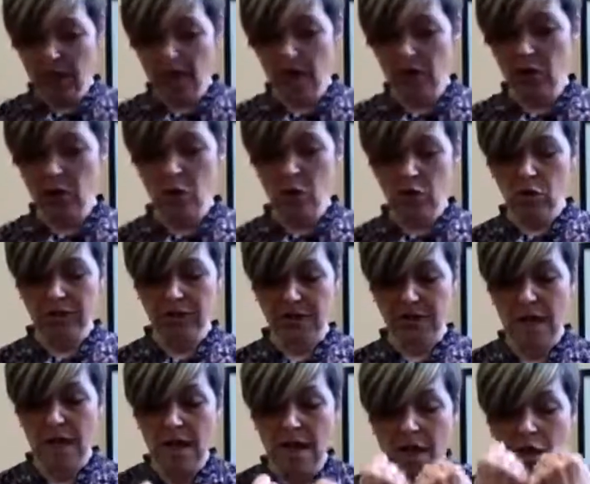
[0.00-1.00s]
are called
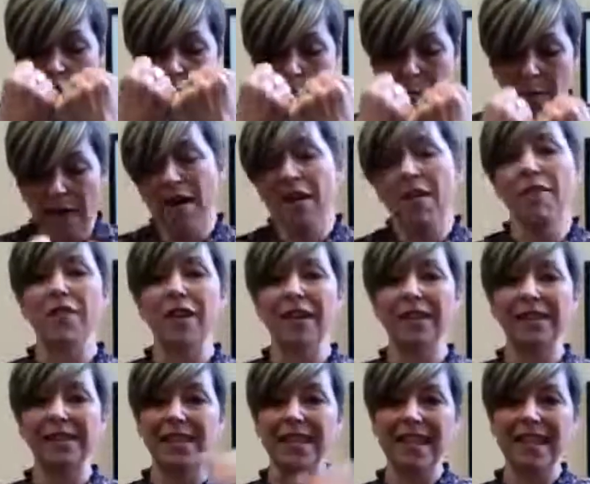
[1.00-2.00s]
to help our
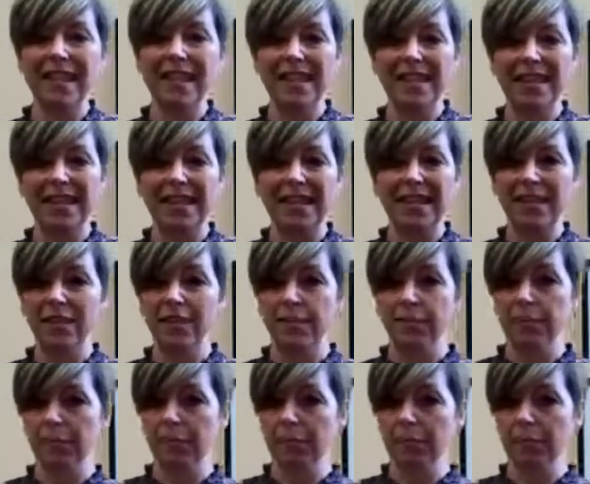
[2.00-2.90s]
friends in need.